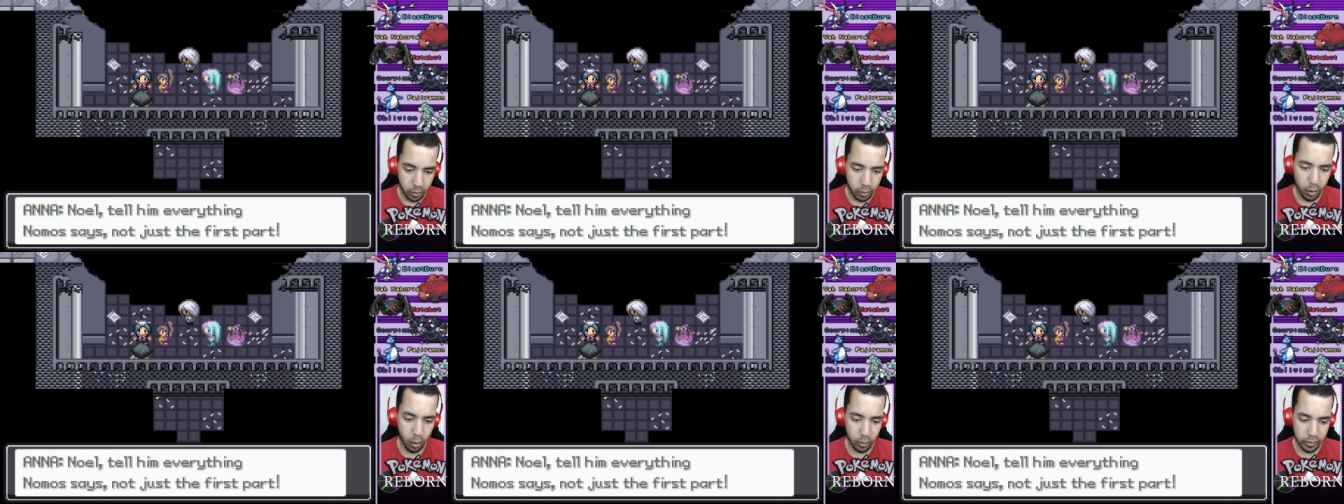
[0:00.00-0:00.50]

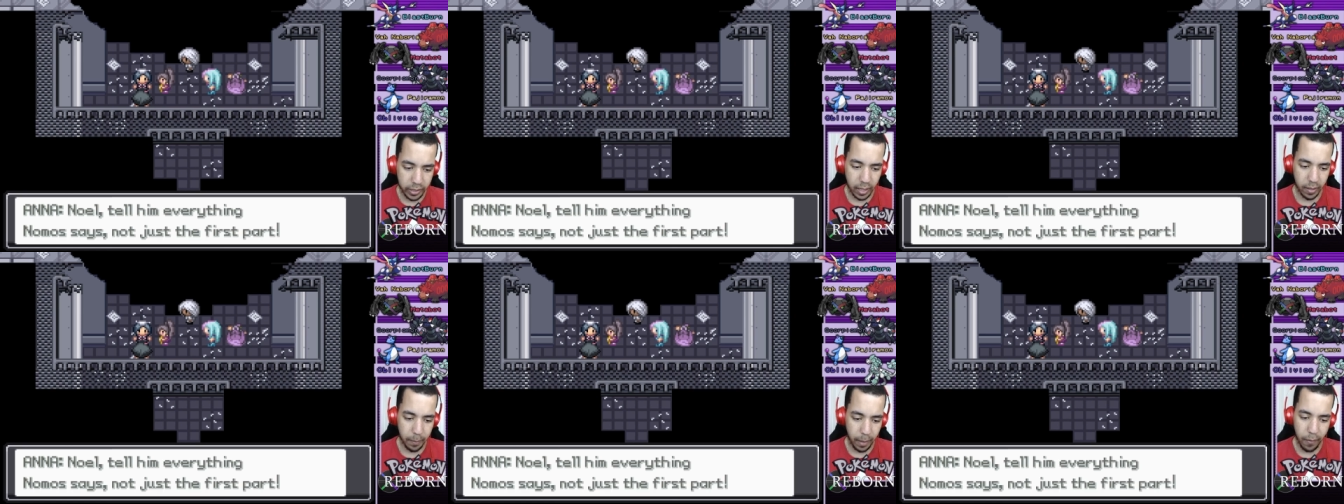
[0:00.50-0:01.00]
No,
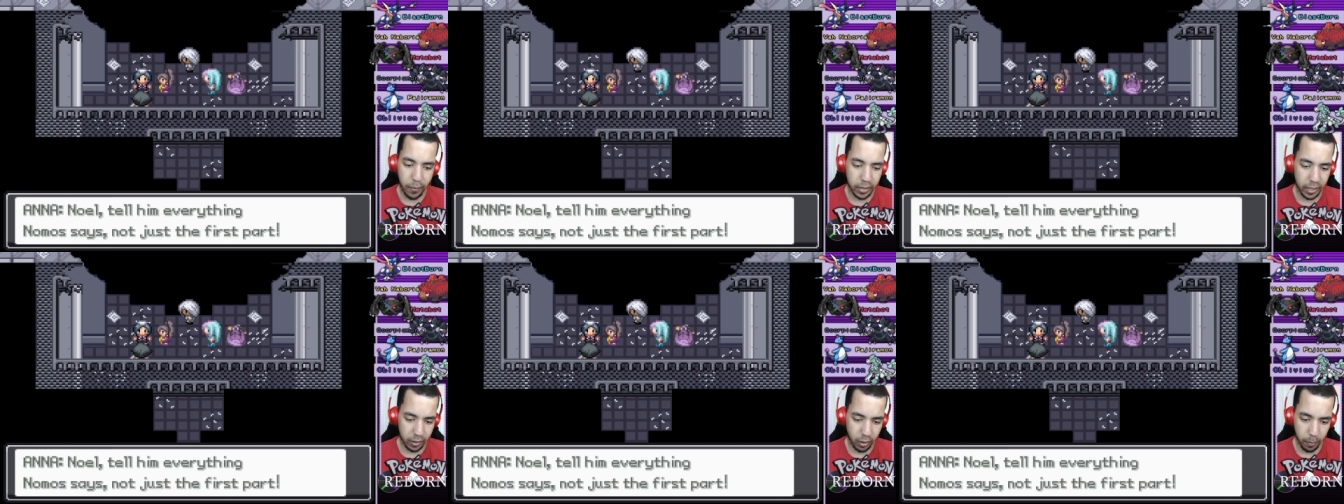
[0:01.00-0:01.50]
tell him
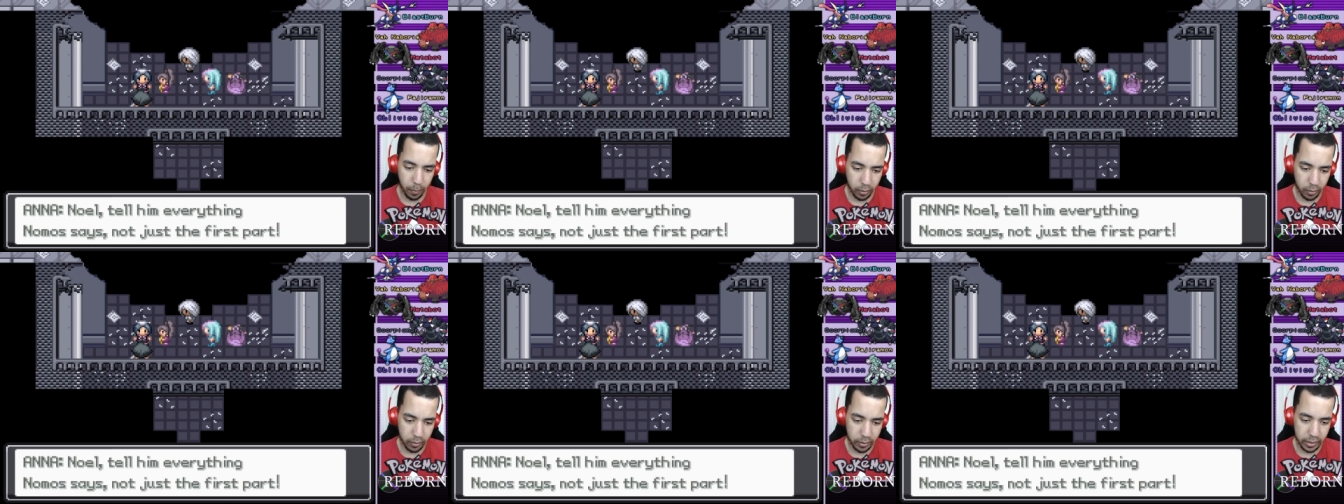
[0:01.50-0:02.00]
everything Nomo...
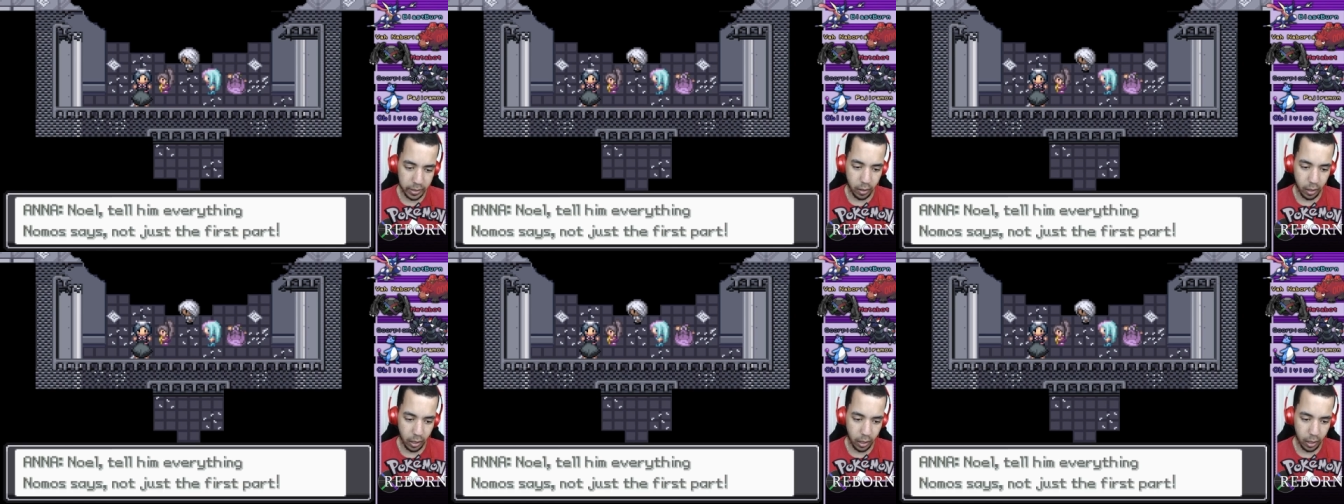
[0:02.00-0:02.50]

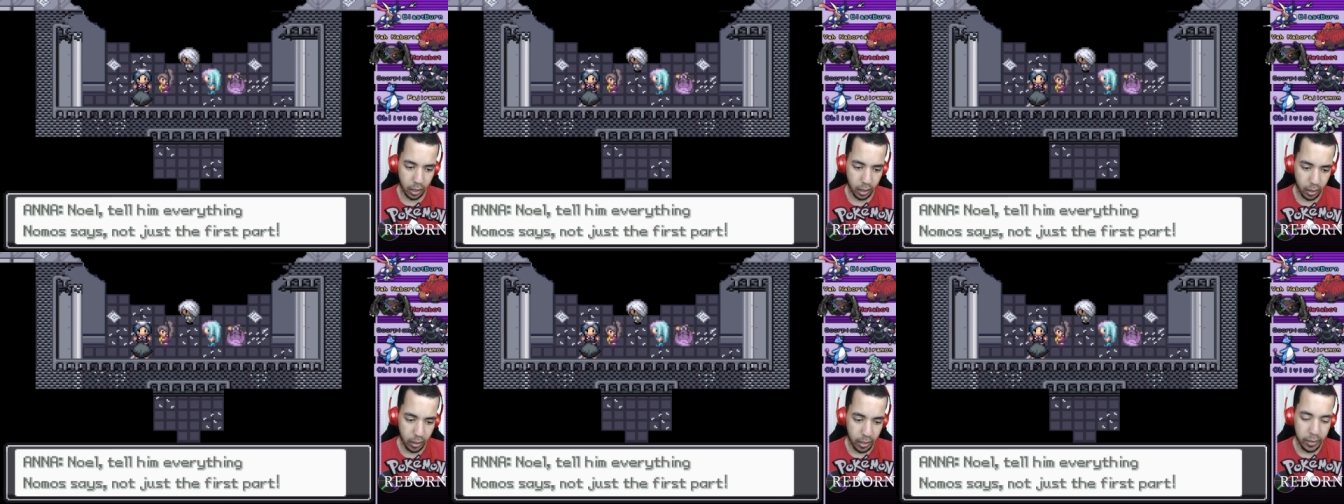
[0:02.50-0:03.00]
Uh,
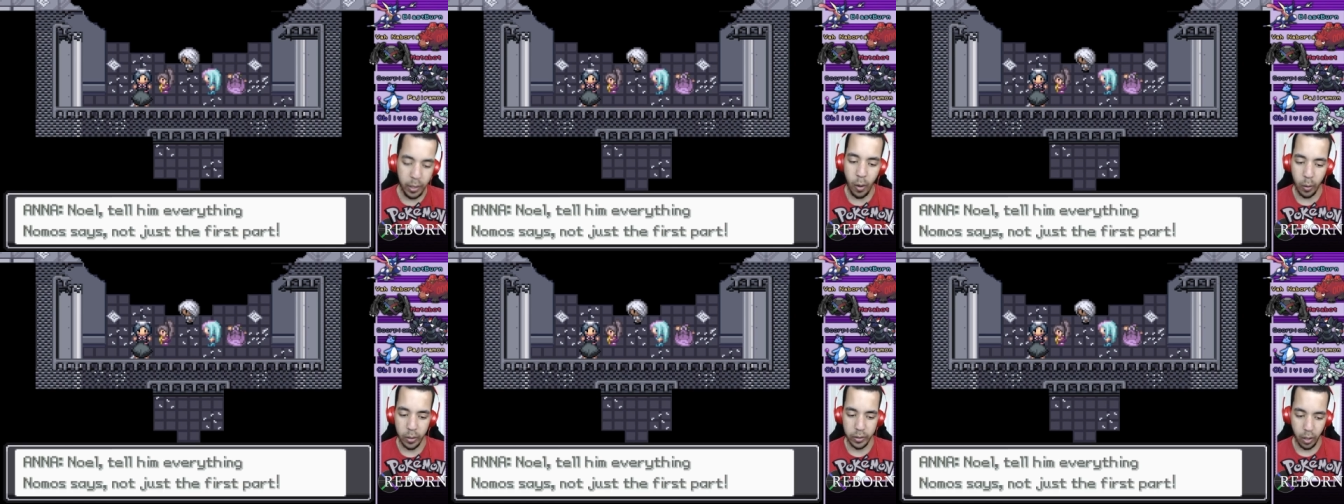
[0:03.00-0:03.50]

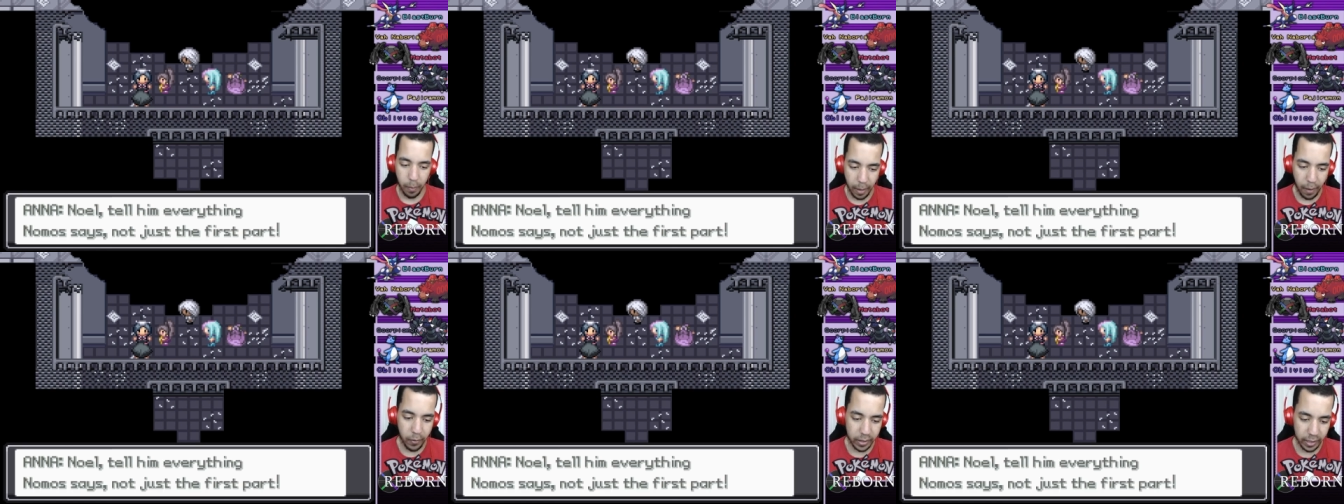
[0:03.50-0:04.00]
no, tell him
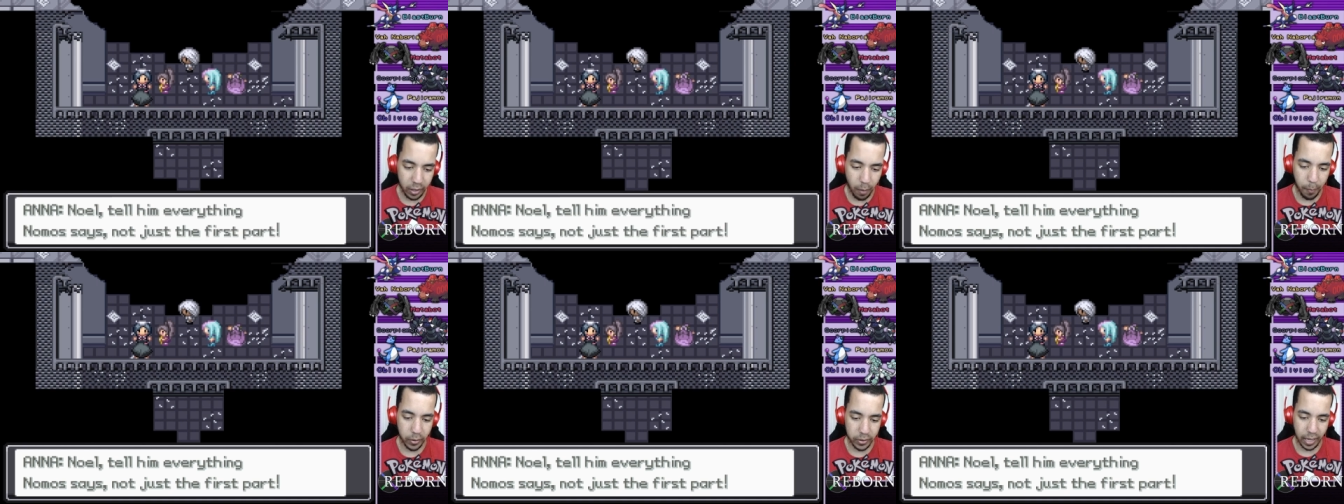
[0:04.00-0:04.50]
everything
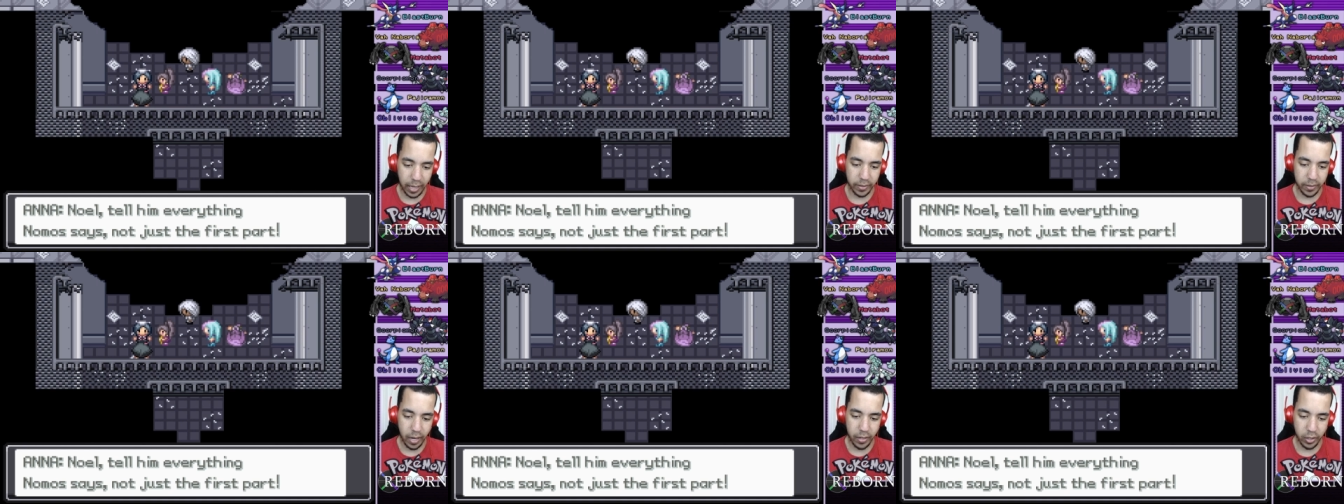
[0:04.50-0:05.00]
Nomos
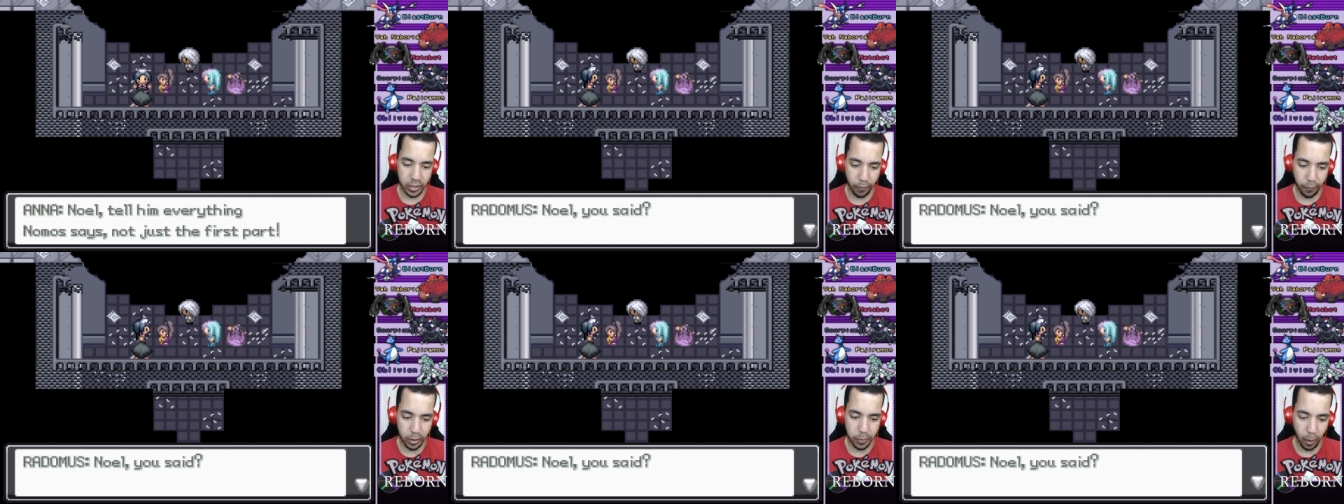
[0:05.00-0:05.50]
says, not just the
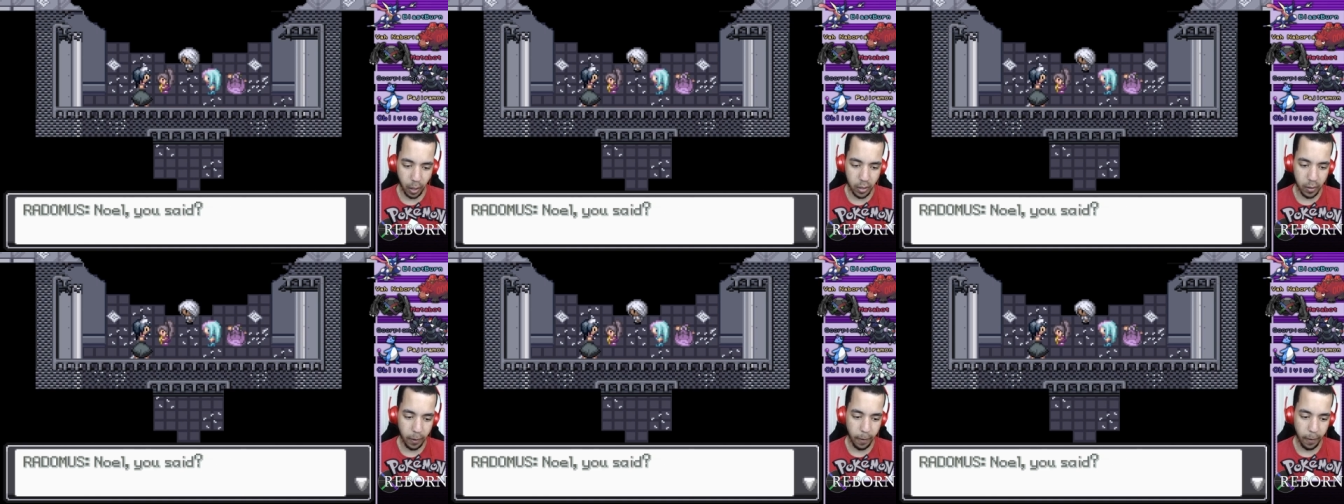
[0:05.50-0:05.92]
first part.